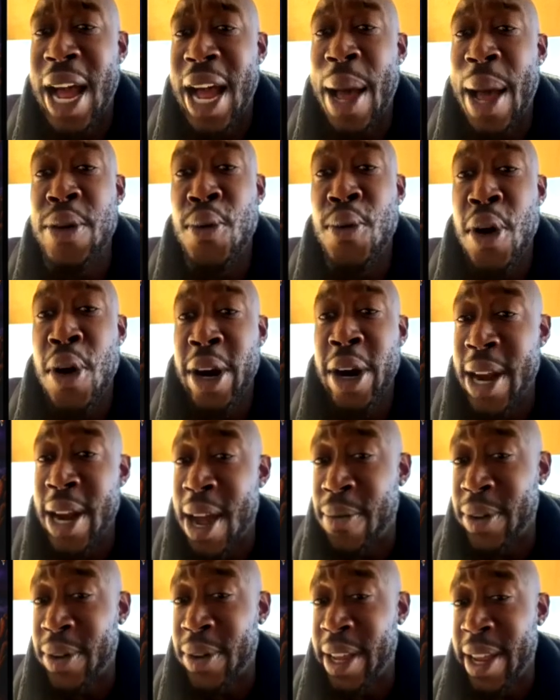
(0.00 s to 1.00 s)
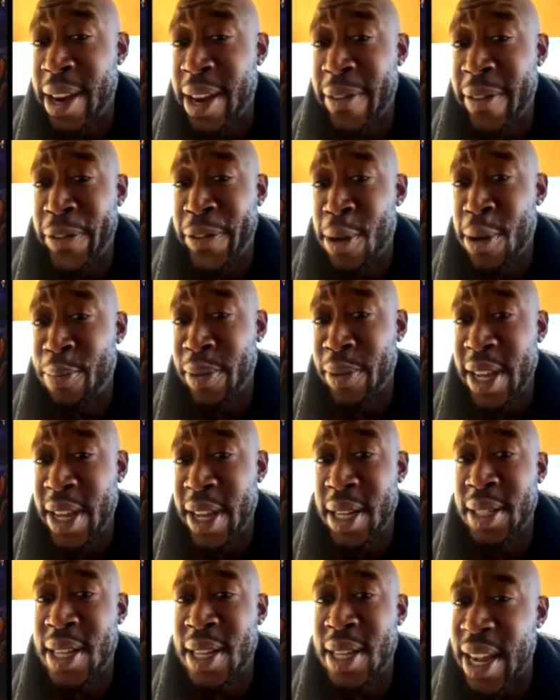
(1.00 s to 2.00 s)
I be working out with the NFL
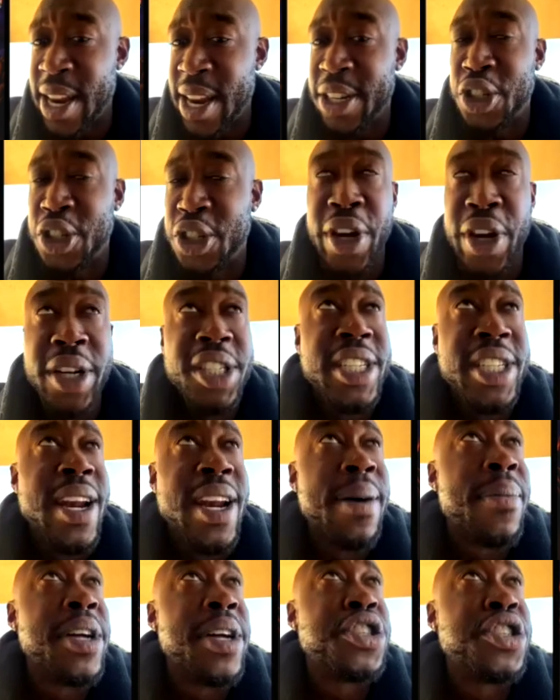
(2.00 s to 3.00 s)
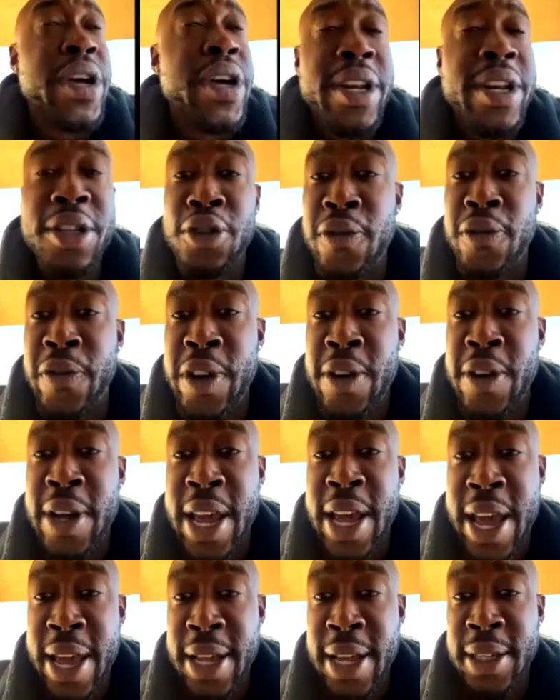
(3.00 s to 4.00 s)
players. I got a trainer. Shout out my trainer, Travell
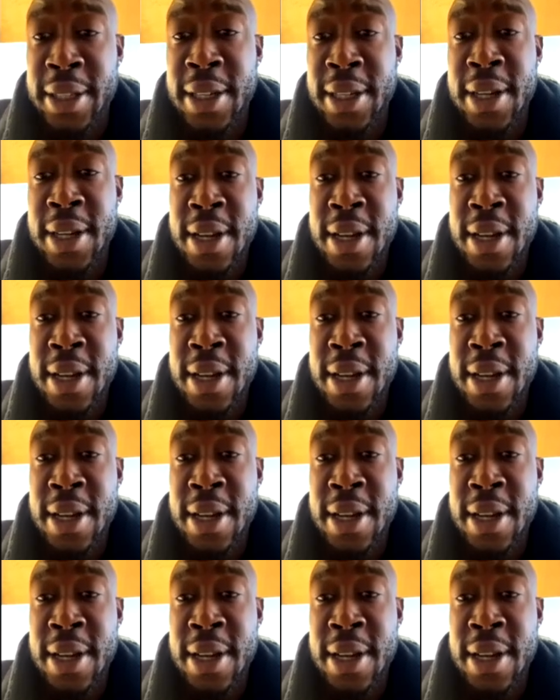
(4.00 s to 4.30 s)
Gaines.